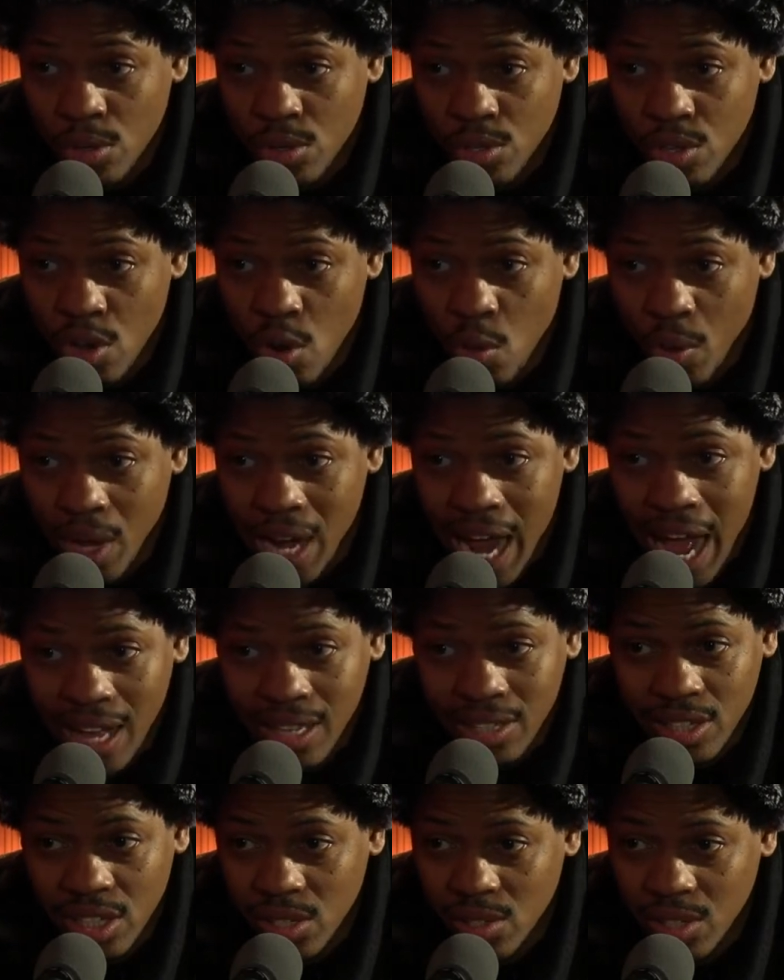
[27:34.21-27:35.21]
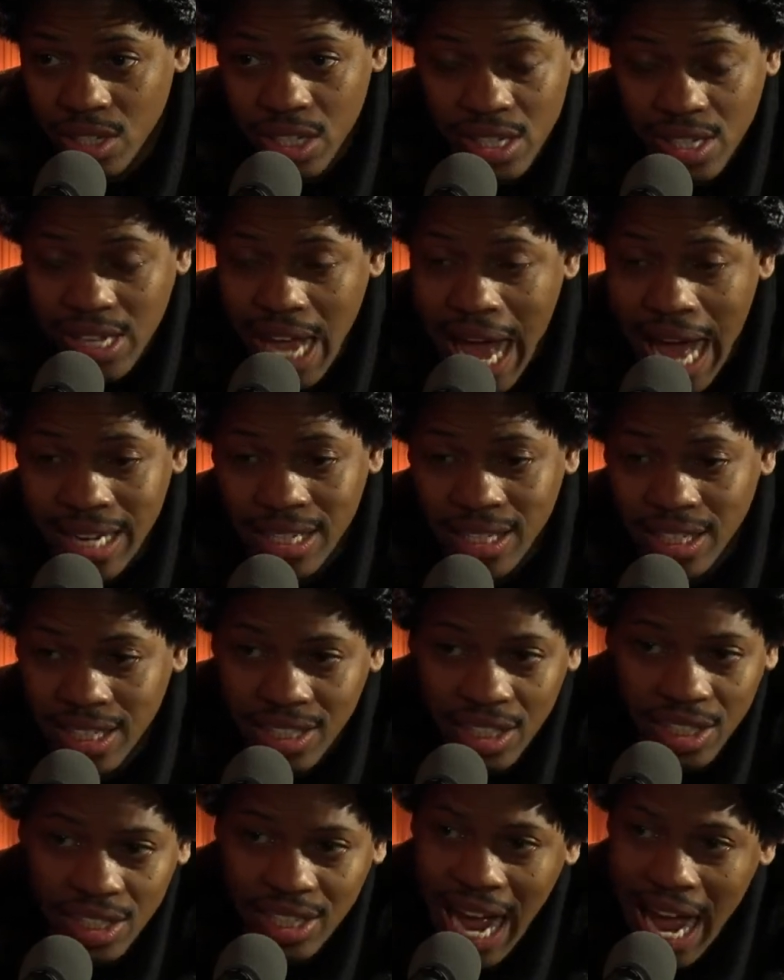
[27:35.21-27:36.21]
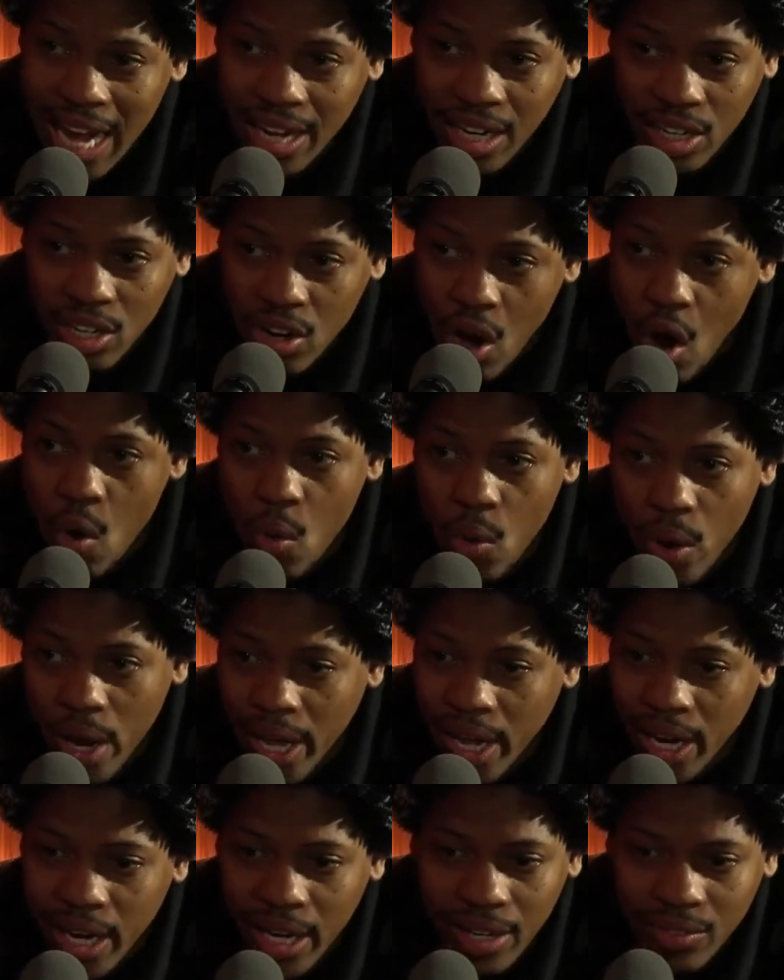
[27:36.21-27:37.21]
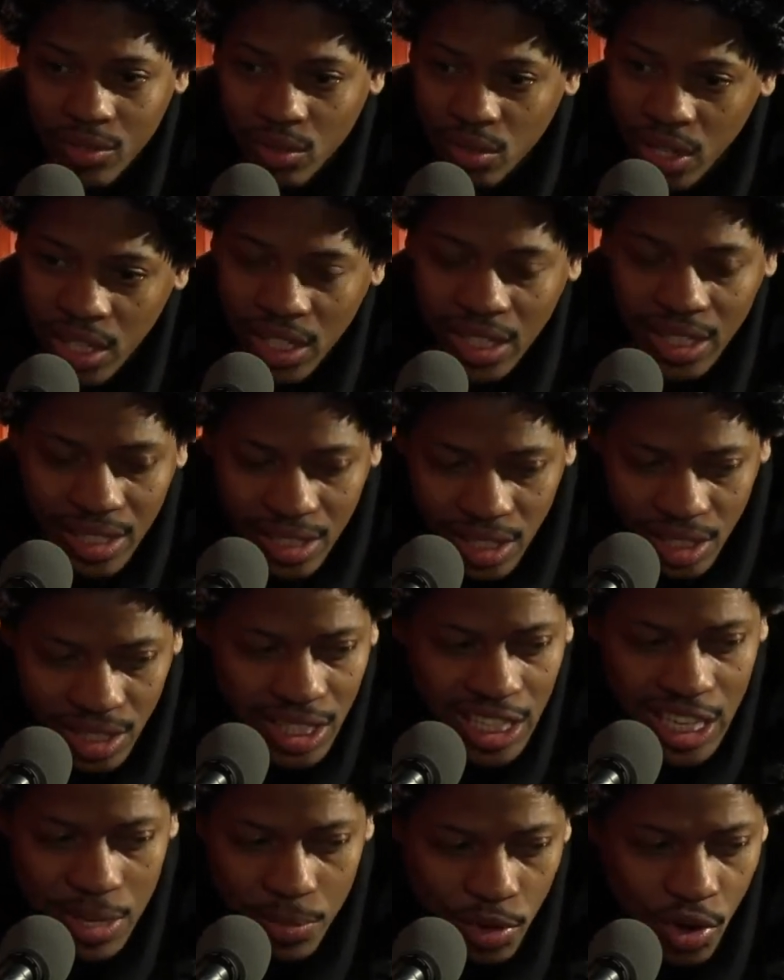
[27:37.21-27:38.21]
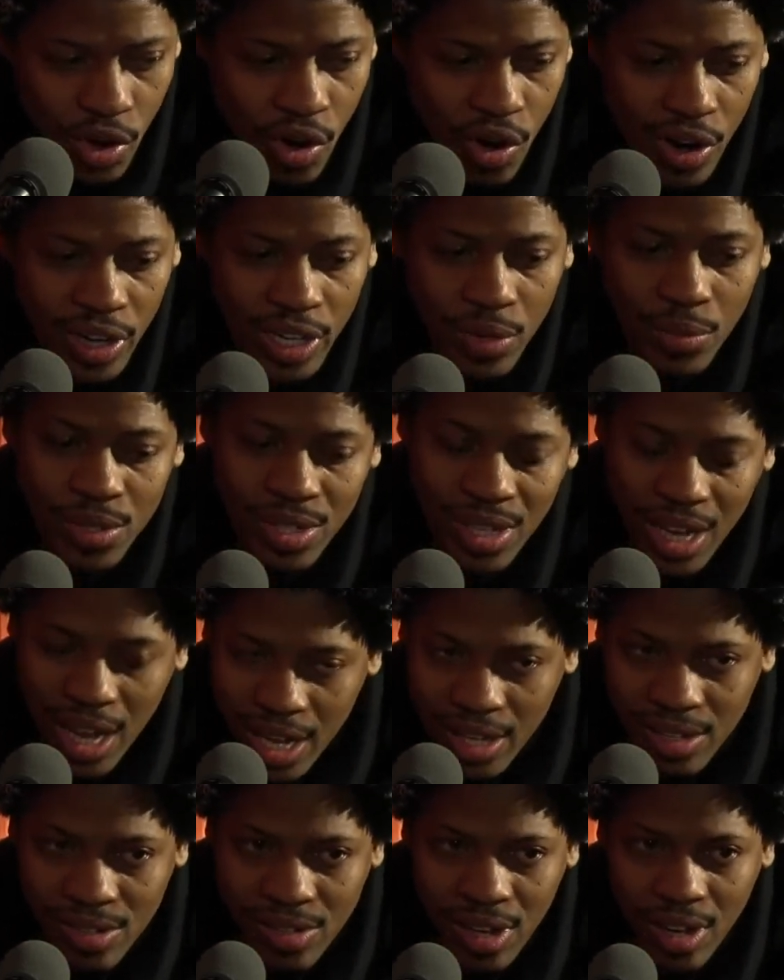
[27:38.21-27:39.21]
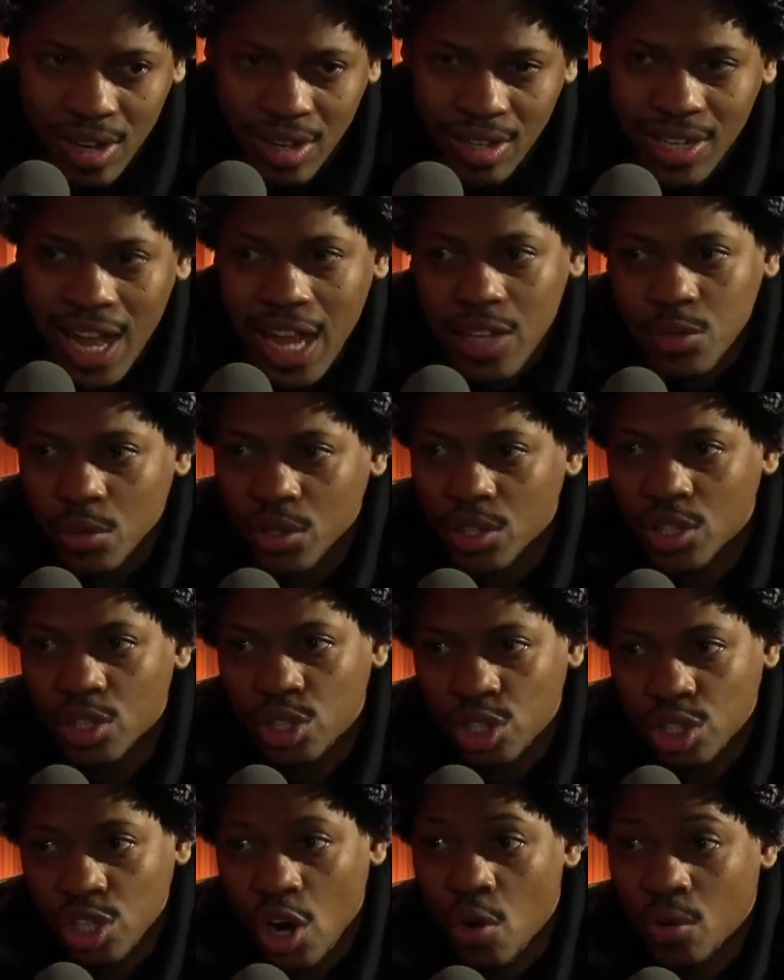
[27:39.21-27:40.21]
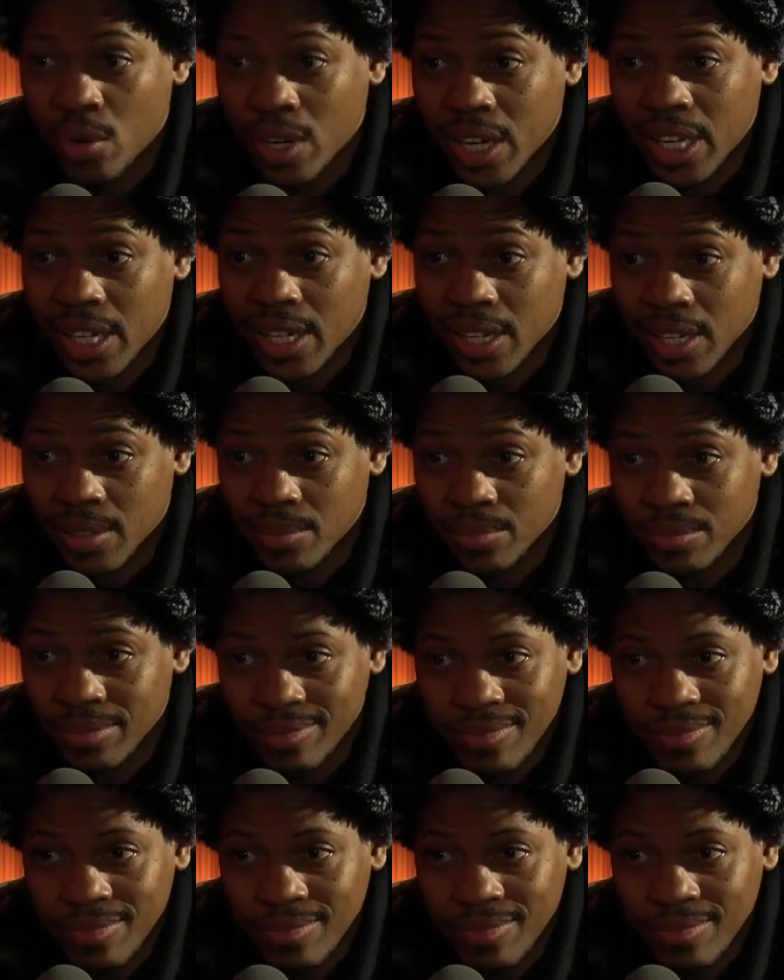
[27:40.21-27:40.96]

So when I just decided to just kind of go in and really just keep going, it was because that's what the show needed.